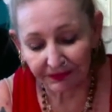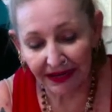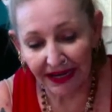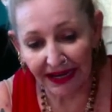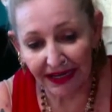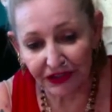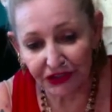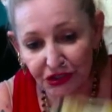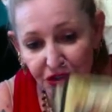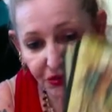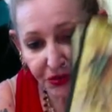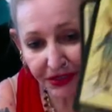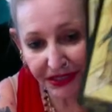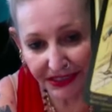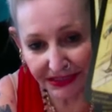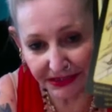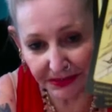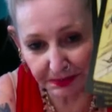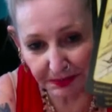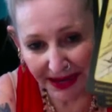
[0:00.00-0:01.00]
and to
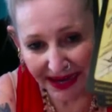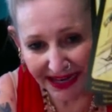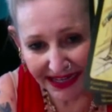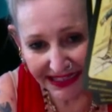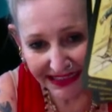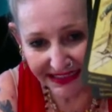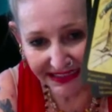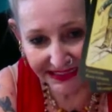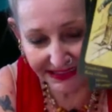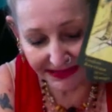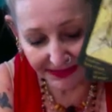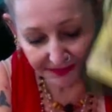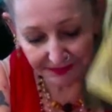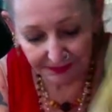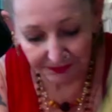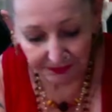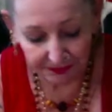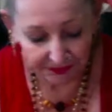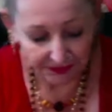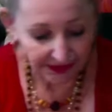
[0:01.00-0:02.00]
his base
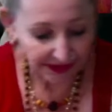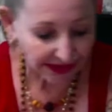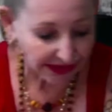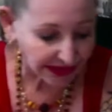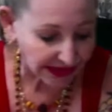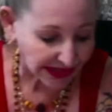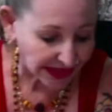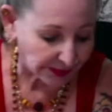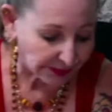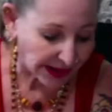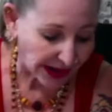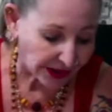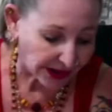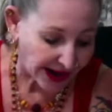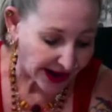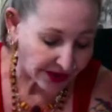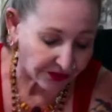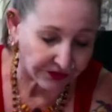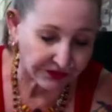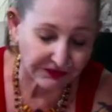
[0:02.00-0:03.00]
about
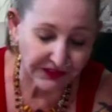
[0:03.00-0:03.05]
how